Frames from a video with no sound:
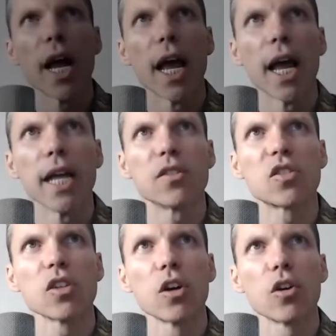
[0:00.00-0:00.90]
hates
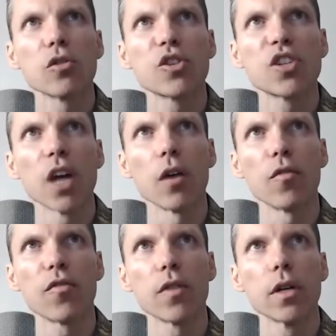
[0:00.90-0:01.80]
herself
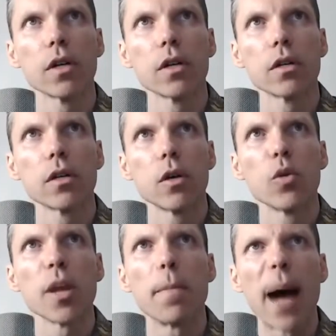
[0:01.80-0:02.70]
with
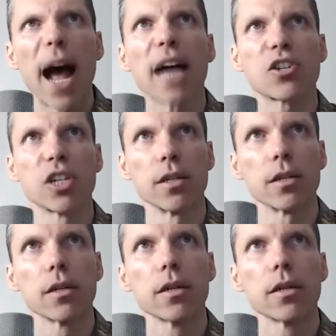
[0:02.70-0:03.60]
a passion
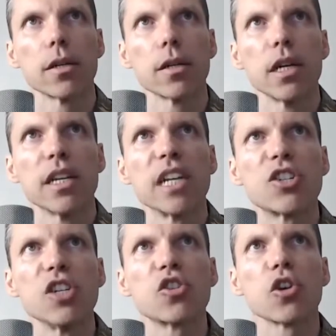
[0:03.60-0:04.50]
that
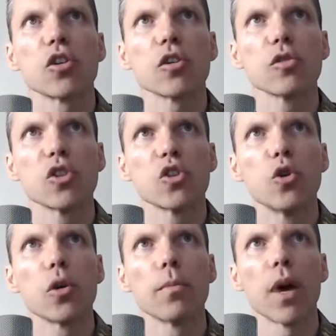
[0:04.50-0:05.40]
she turns to
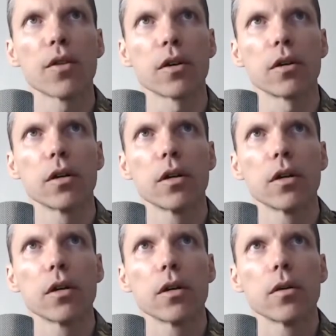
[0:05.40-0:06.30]
her mother
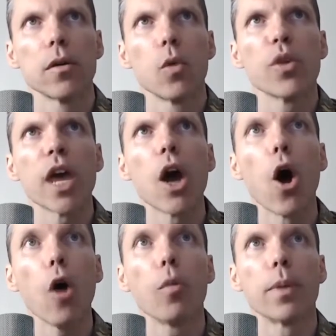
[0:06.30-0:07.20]
with a
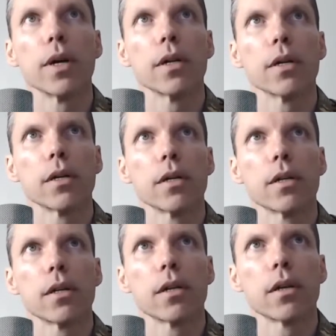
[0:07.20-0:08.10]
hope
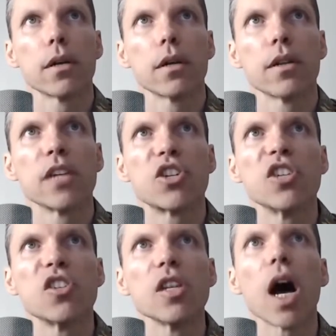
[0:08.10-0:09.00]
that
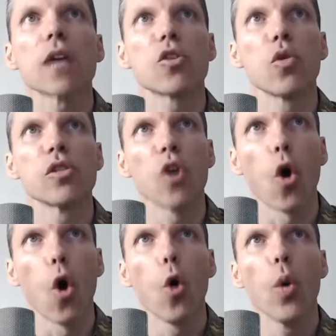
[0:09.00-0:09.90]
she's not going to
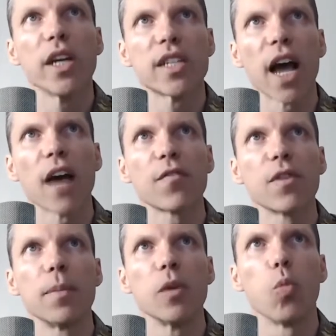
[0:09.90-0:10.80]
always have to
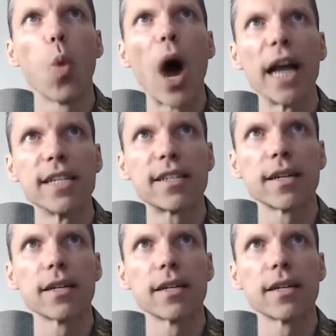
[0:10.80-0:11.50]
be white,